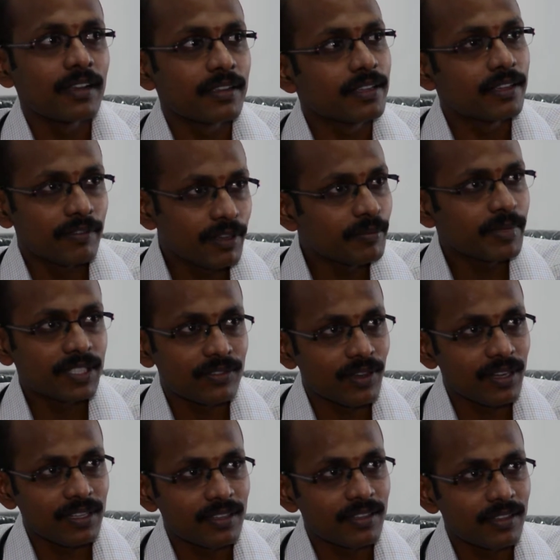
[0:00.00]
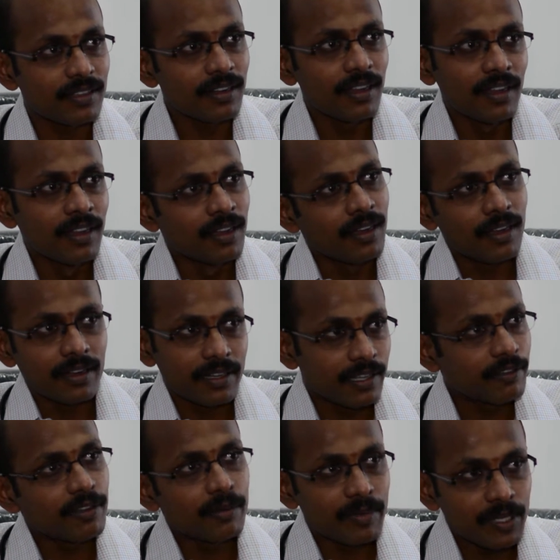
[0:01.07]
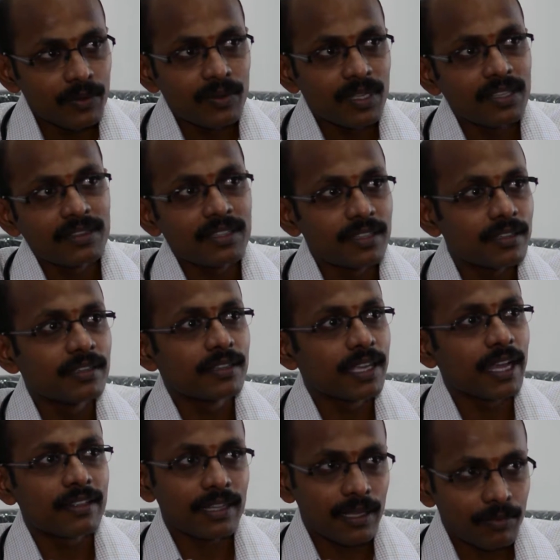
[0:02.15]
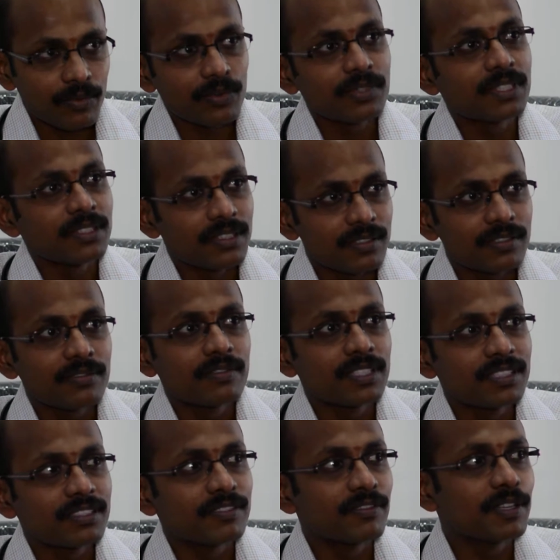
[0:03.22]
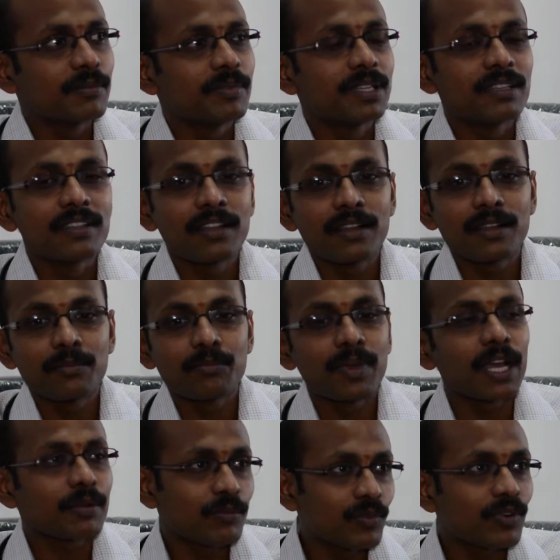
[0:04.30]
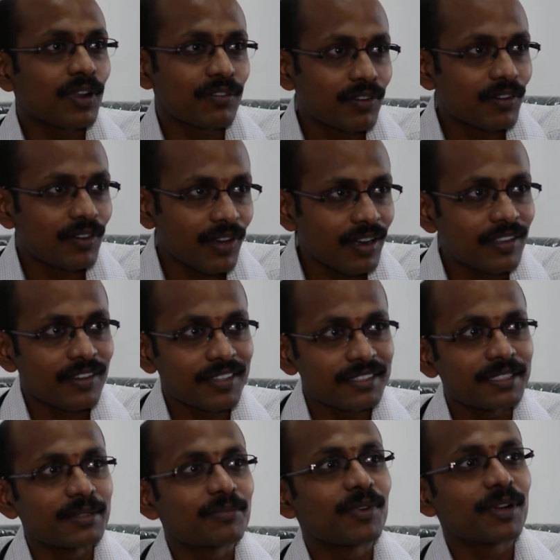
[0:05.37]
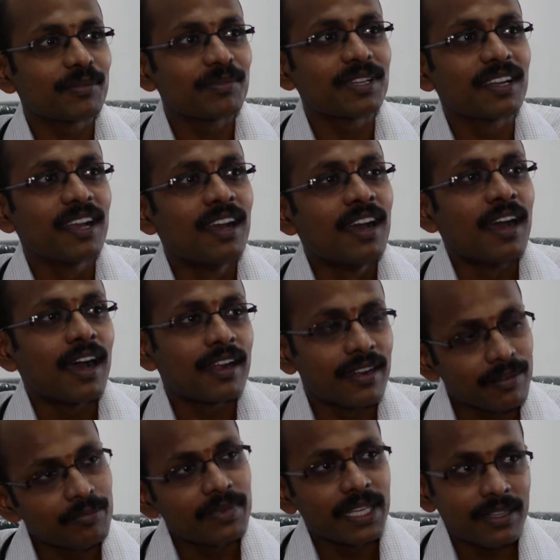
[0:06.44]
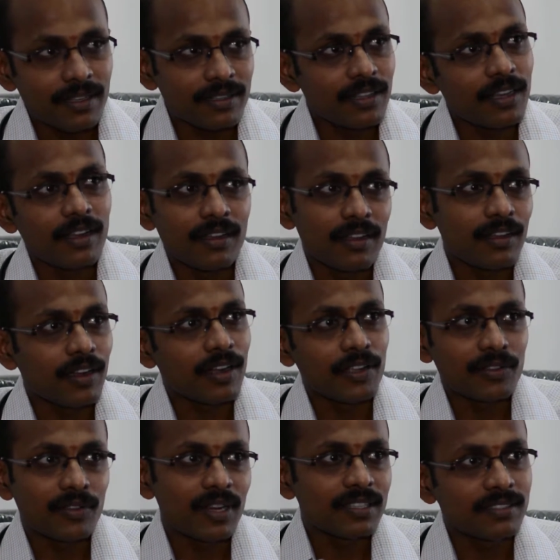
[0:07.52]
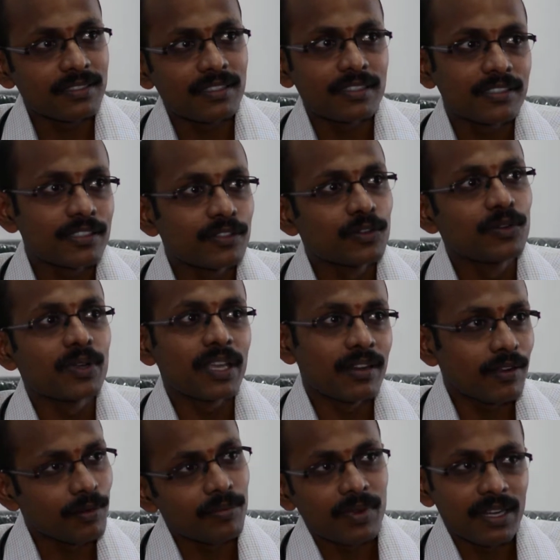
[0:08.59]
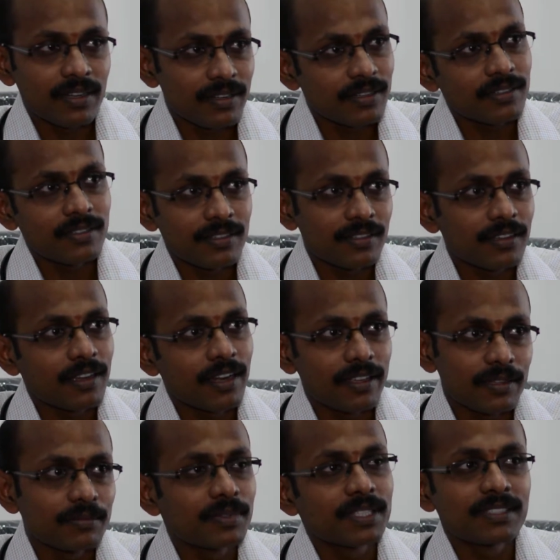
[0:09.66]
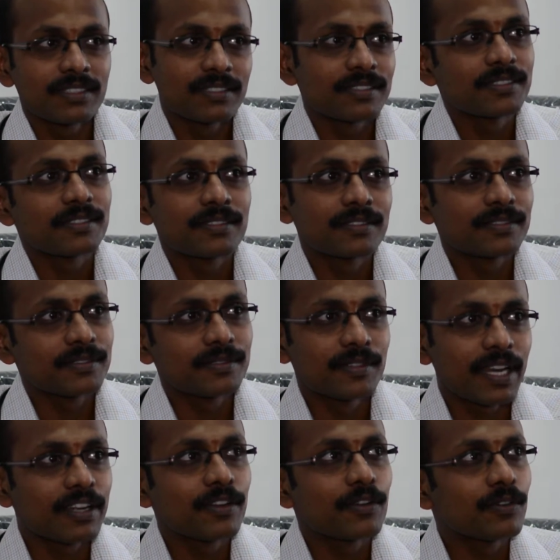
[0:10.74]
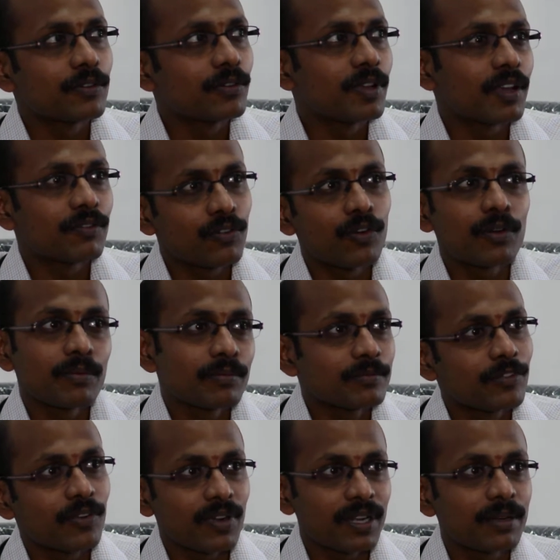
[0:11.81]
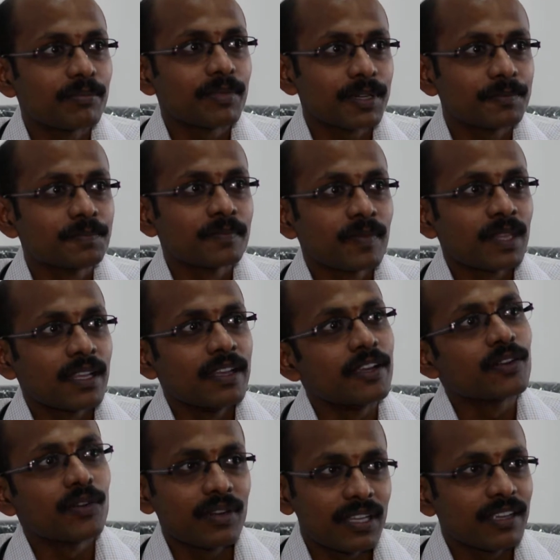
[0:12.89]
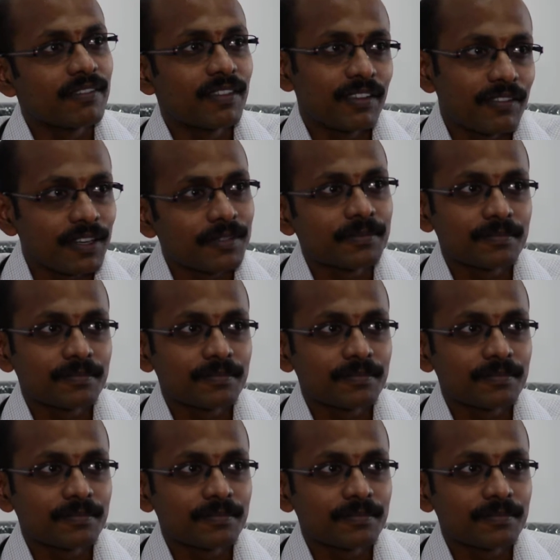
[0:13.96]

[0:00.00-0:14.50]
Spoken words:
He will be joining here, and he will be doing the cath lab procedures, which will be the backbone of our cardiology department. And me, the cardiothoracic surgeon, who can operate cardiac patients. Right now we are four in number, including everyone.